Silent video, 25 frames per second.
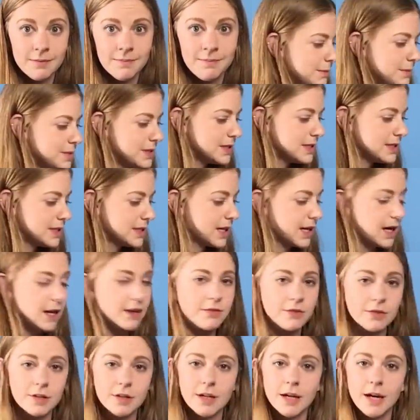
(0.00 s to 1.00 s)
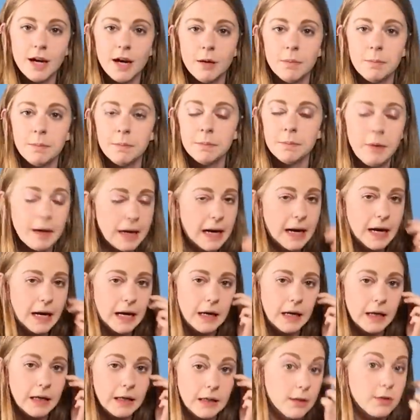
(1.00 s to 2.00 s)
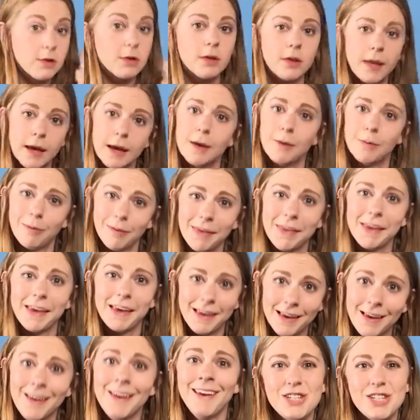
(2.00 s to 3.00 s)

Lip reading: But I'm just covering up by either like really